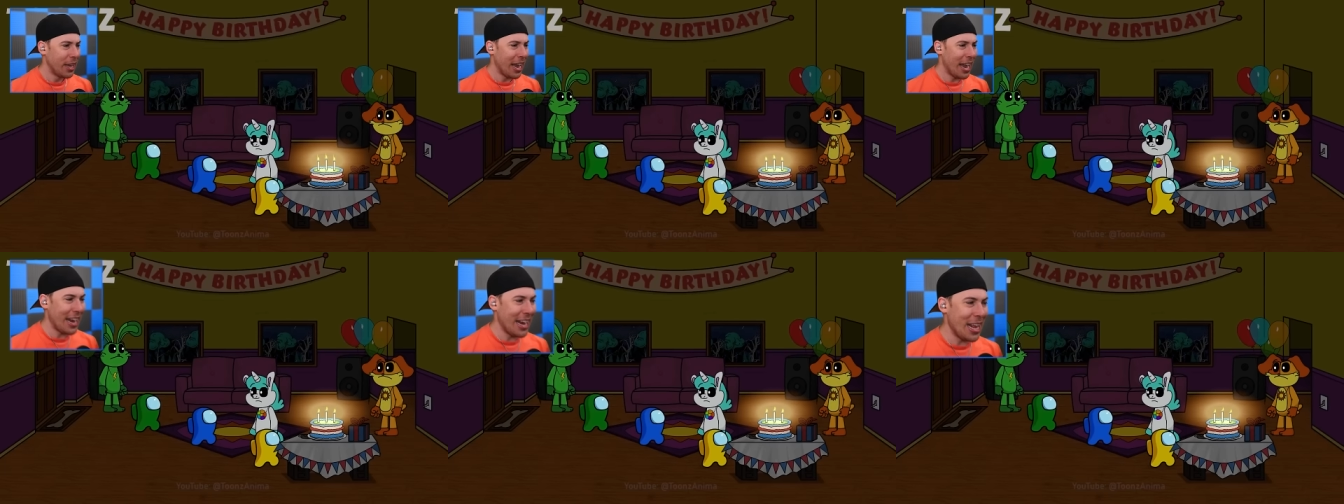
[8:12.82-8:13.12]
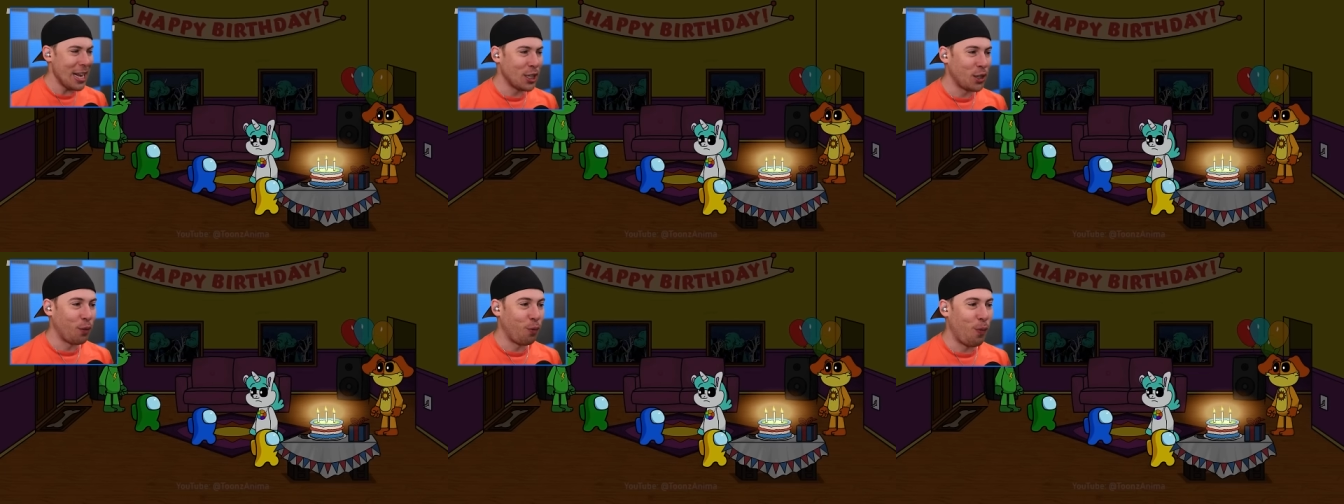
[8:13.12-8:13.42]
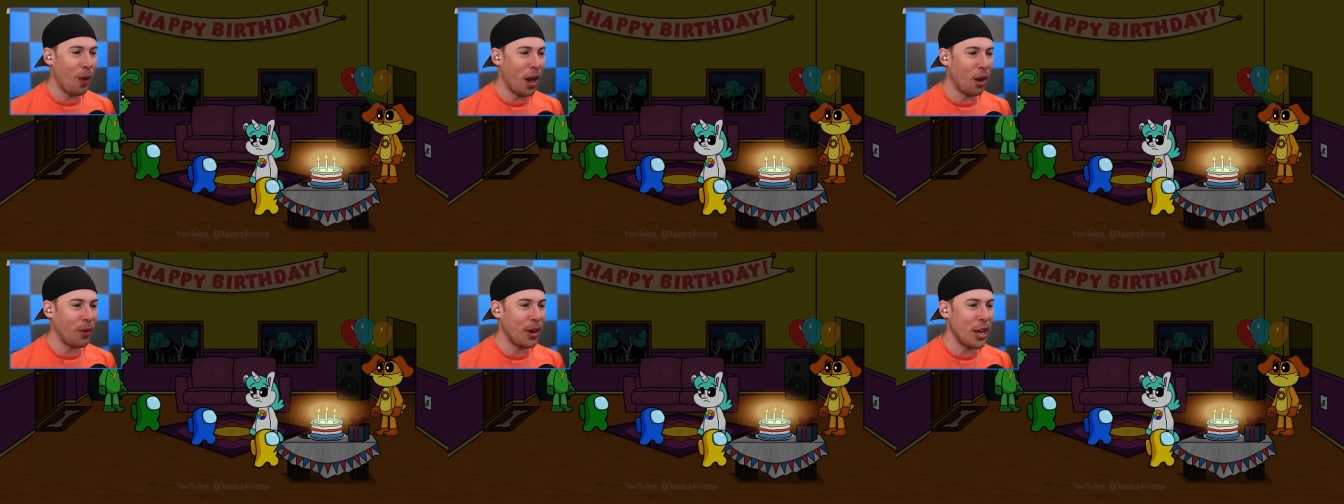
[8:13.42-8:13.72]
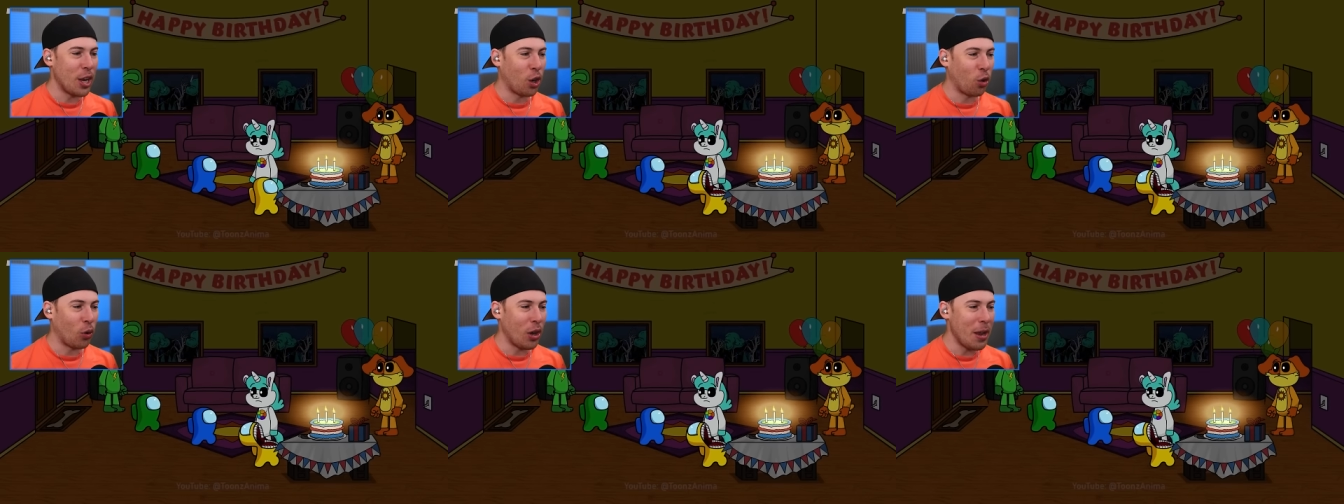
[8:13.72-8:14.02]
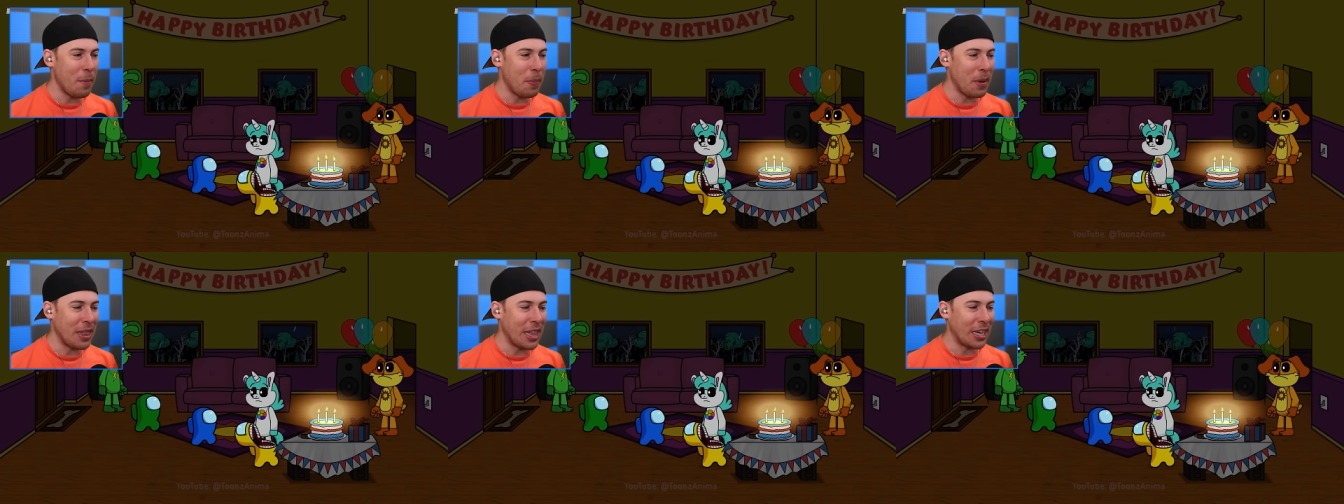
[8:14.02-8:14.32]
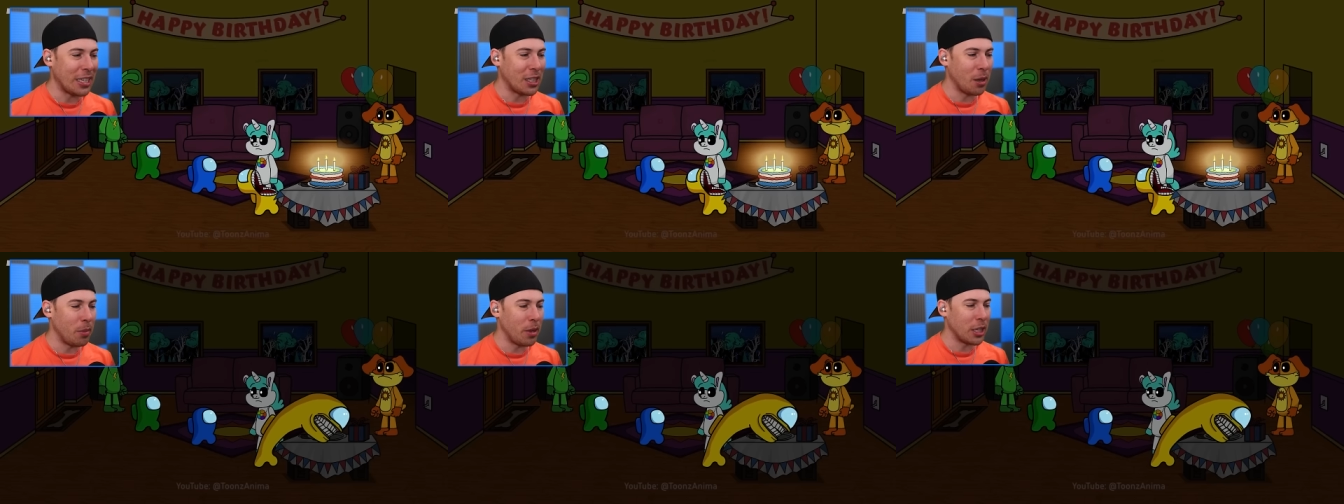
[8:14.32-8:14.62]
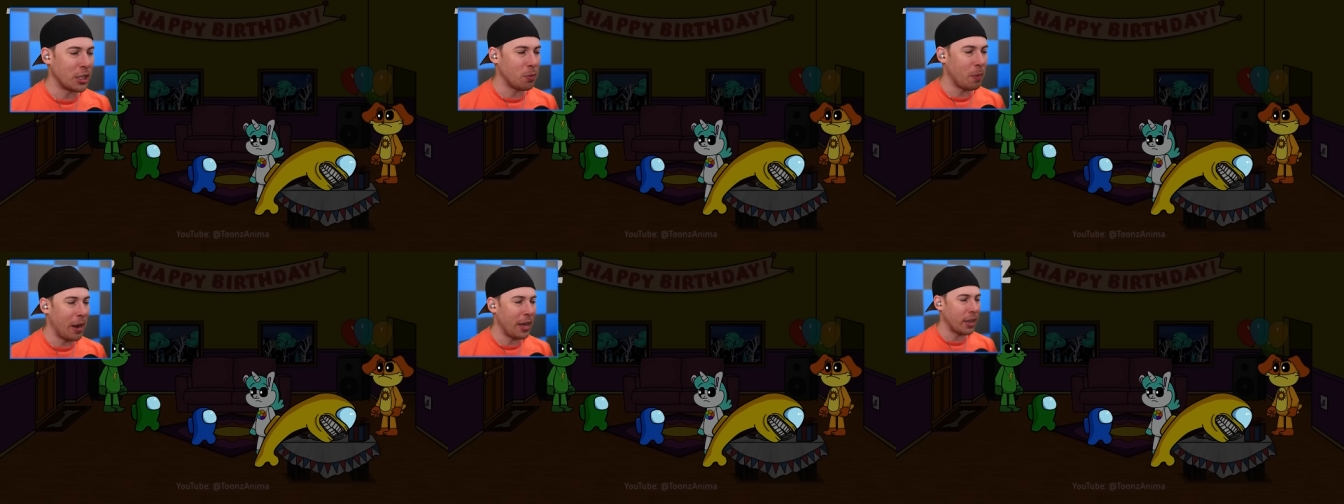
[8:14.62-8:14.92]
It is very creepy that some of the
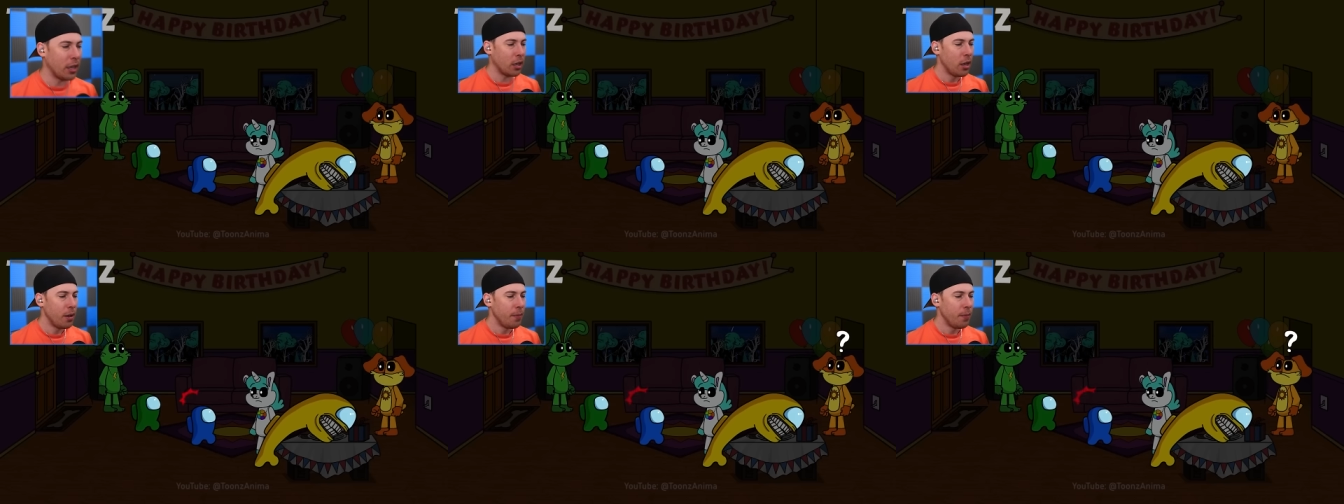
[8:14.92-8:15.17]
smile...